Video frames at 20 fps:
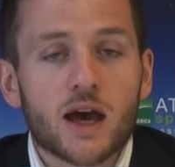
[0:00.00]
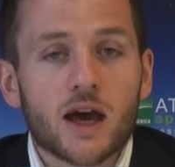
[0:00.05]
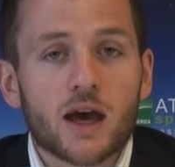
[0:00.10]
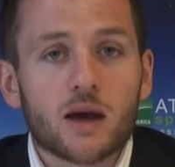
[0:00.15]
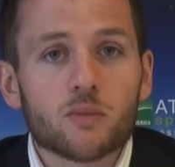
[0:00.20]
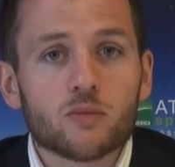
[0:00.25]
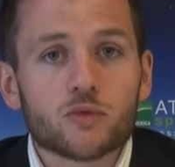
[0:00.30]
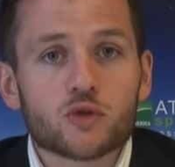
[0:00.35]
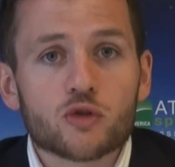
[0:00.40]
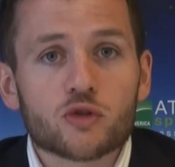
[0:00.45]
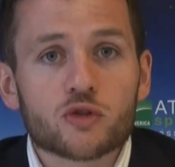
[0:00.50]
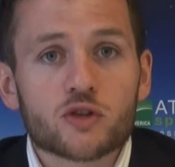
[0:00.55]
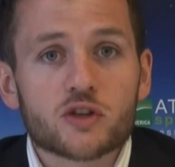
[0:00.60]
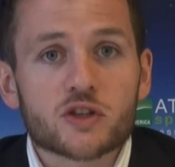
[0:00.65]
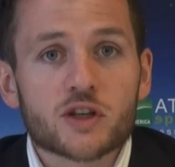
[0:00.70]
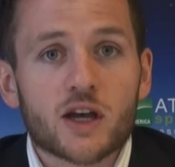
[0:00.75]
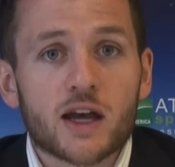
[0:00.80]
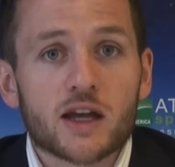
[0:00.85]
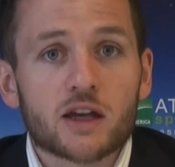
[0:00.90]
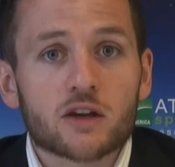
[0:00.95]
um, due to
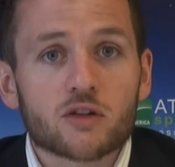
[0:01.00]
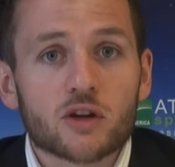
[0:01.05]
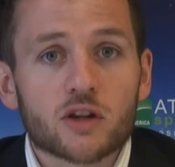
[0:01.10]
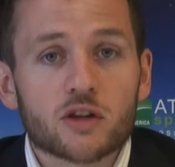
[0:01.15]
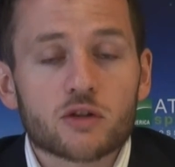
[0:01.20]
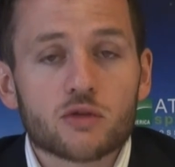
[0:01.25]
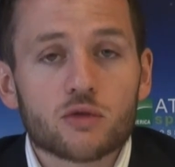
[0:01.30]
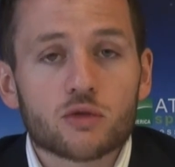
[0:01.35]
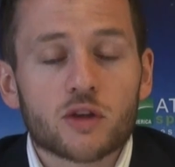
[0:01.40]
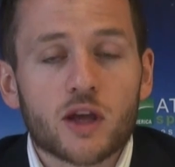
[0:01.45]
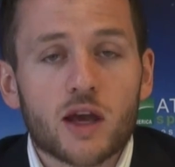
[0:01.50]
its high critical